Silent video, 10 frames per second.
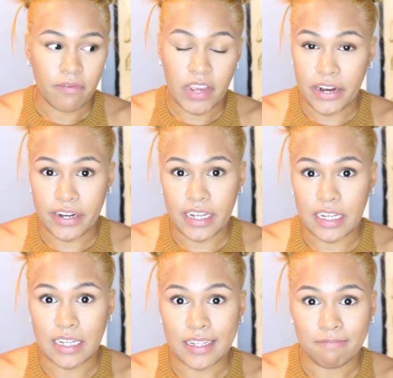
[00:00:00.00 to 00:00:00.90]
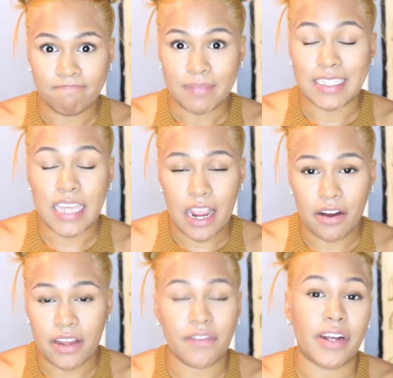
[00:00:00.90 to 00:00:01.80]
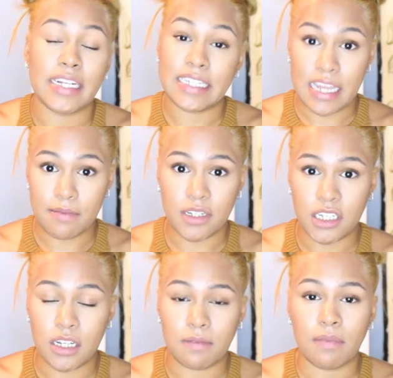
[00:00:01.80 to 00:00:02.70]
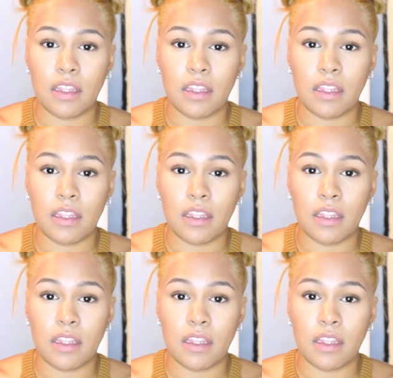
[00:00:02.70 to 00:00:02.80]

very scary, very damaging.